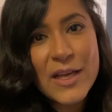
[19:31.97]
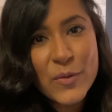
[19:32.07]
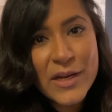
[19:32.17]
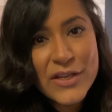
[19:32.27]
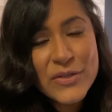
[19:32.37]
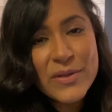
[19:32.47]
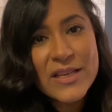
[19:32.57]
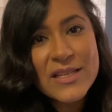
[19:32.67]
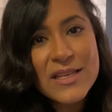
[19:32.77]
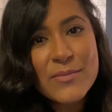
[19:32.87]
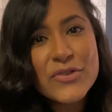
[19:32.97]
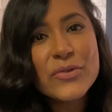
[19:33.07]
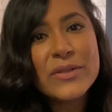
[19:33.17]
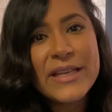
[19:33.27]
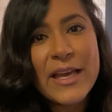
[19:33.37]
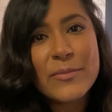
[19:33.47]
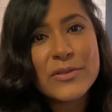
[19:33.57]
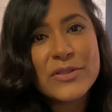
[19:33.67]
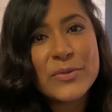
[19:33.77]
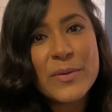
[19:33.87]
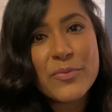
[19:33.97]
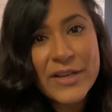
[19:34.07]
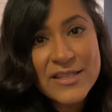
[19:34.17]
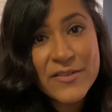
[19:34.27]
And when I do this, I'm truly able to embrace